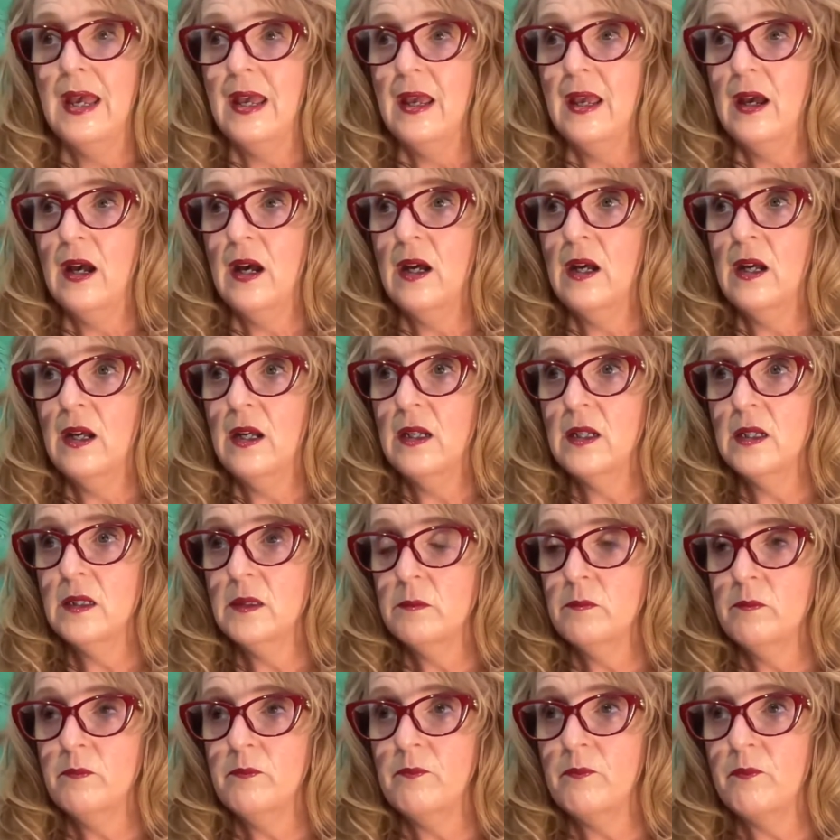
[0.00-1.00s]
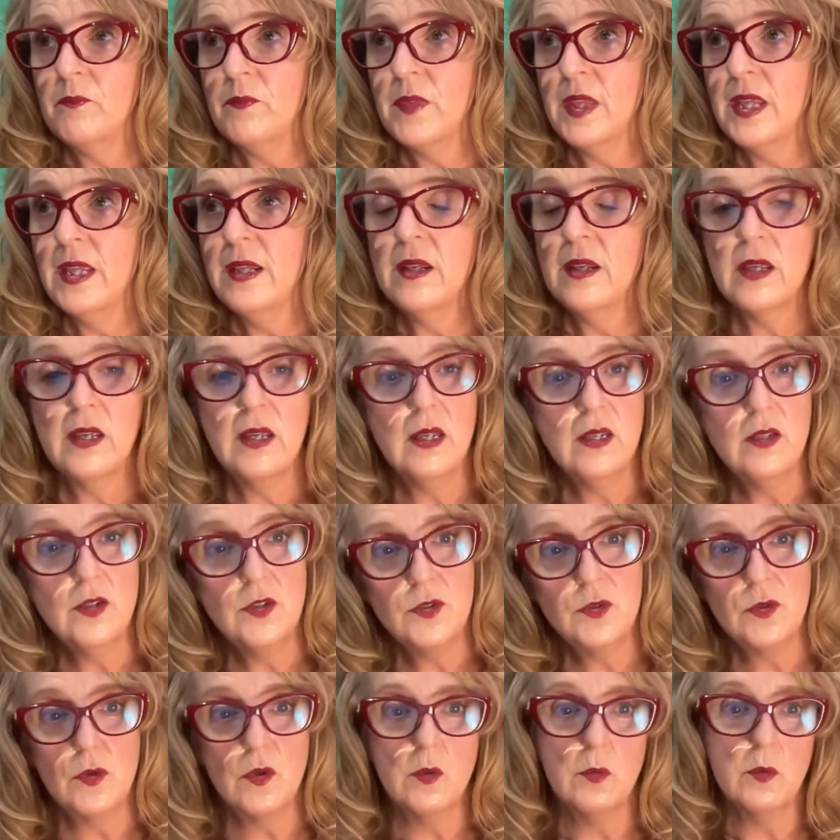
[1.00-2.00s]
in a kid's
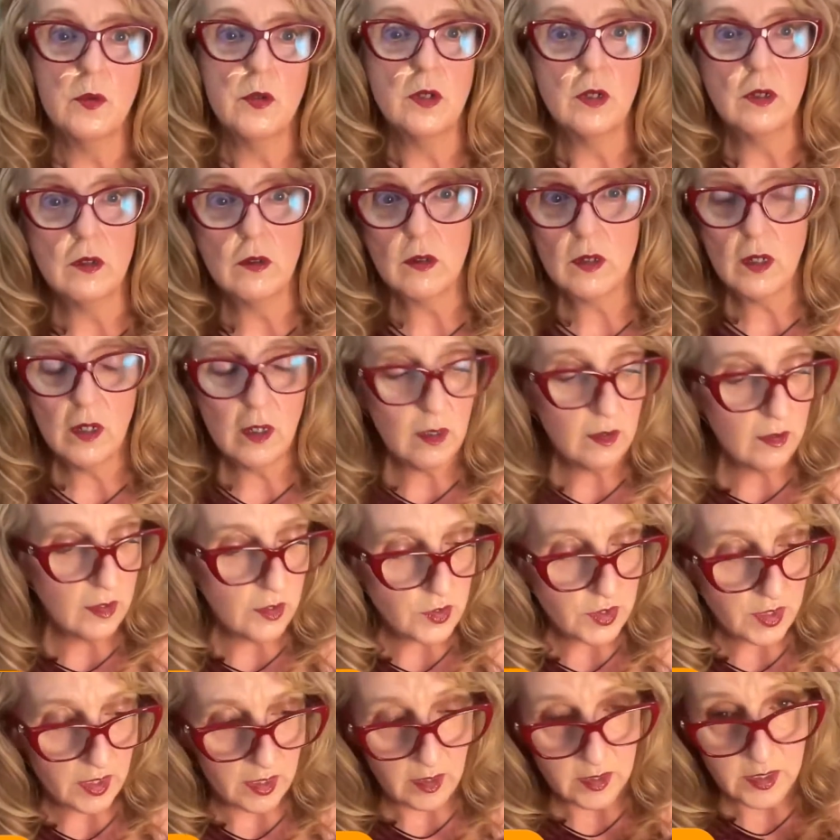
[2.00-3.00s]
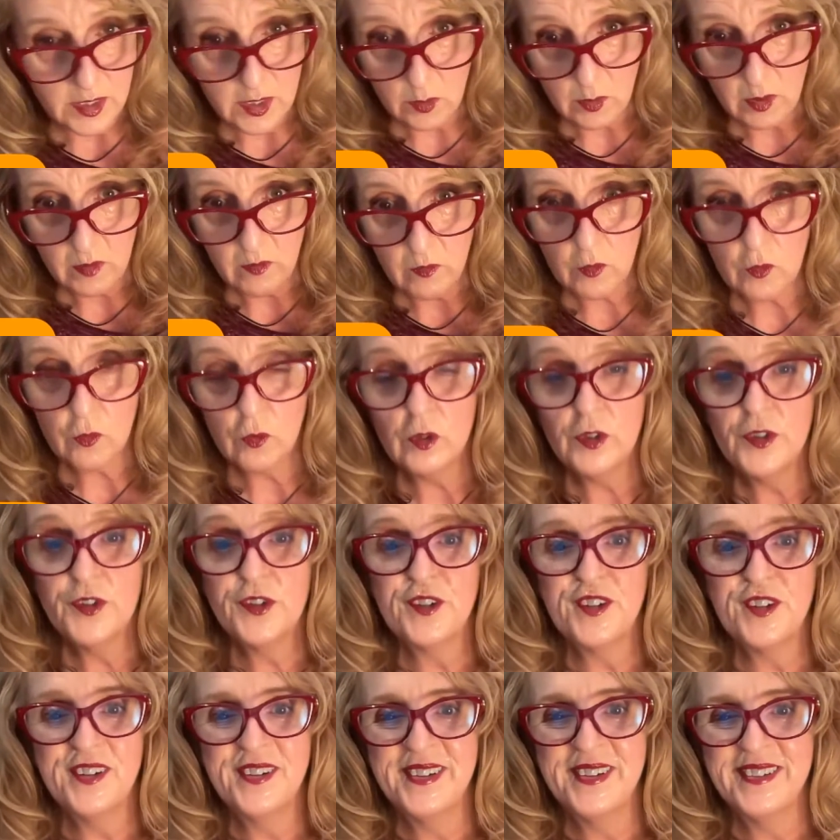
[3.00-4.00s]
room, or your college kids, however old
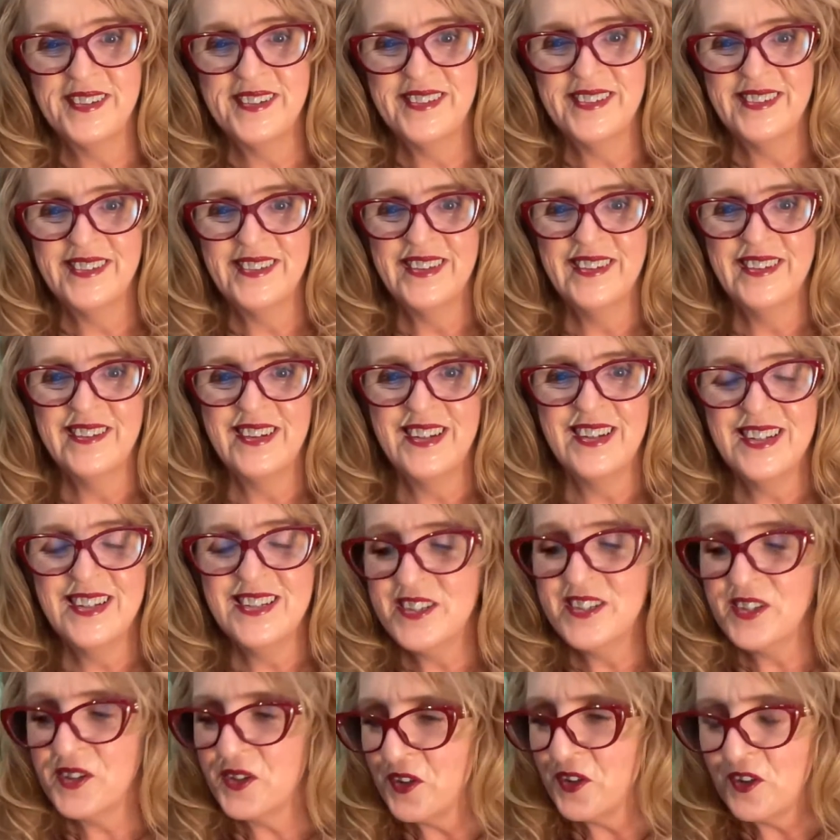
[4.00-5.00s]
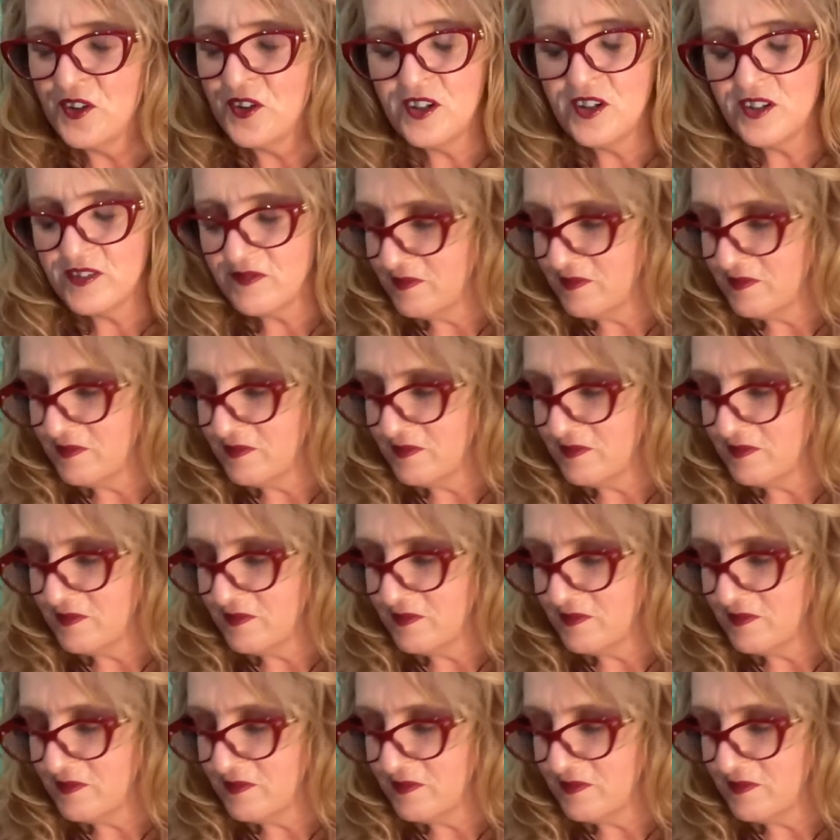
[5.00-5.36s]
your kids are, or